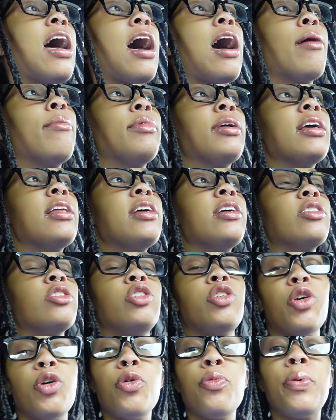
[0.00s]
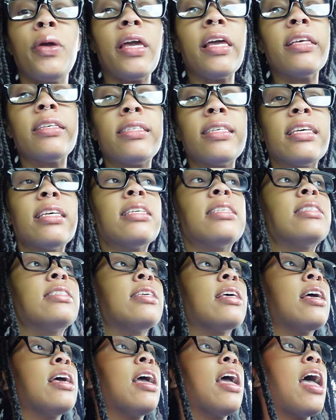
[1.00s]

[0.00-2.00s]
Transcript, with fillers: I'm getting two pieces.